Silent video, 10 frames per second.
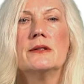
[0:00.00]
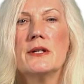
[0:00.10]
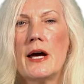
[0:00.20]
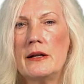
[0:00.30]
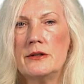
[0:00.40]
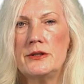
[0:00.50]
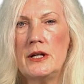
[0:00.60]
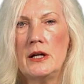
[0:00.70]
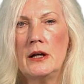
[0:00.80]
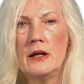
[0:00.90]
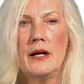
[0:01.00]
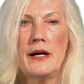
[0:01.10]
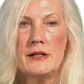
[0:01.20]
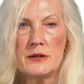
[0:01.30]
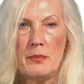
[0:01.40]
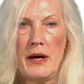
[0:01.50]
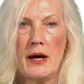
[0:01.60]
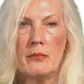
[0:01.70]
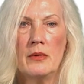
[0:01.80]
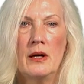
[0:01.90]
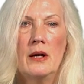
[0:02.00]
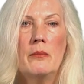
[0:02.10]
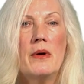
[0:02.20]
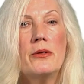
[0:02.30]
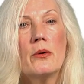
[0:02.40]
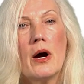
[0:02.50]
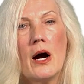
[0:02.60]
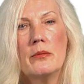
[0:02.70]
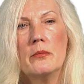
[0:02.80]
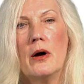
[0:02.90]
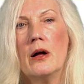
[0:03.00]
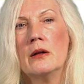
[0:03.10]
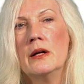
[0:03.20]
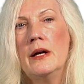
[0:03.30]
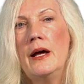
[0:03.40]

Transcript: xylazine, diazepam, methylcarbamol,